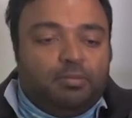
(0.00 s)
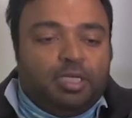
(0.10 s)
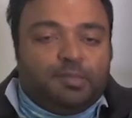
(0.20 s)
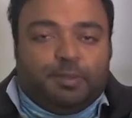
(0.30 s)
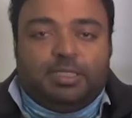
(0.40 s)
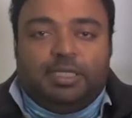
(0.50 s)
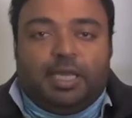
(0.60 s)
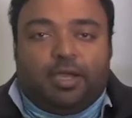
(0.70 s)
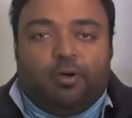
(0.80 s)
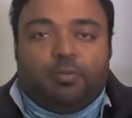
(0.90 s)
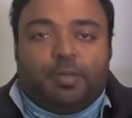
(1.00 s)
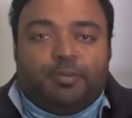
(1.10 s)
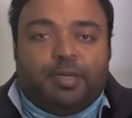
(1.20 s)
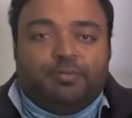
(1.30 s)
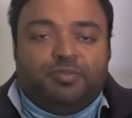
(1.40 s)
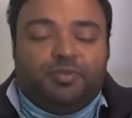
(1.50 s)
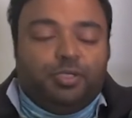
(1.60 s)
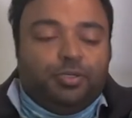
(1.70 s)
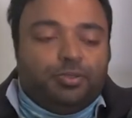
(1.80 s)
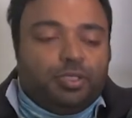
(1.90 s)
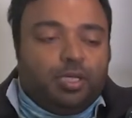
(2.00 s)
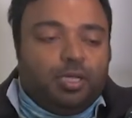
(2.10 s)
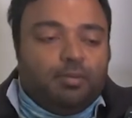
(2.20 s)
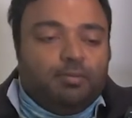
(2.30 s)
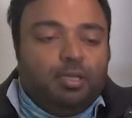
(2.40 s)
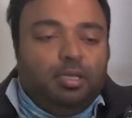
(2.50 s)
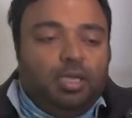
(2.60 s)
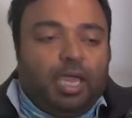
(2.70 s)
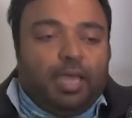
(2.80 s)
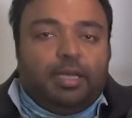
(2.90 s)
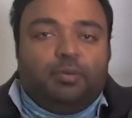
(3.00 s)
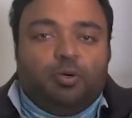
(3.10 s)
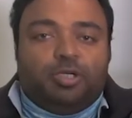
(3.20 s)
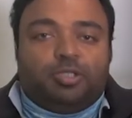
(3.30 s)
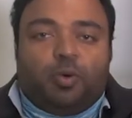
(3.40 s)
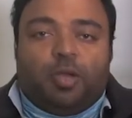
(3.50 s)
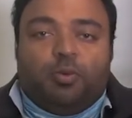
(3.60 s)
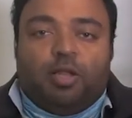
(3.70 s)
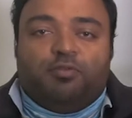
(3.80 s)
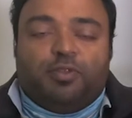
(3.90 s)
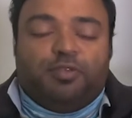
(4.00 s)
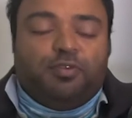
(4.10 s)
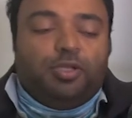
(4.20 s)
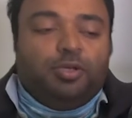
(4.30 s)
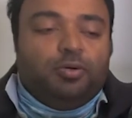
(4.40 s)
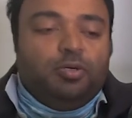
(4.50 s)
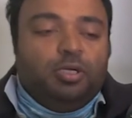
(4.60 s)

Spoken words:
especially like all my mom's videos, and that works quite well for the video,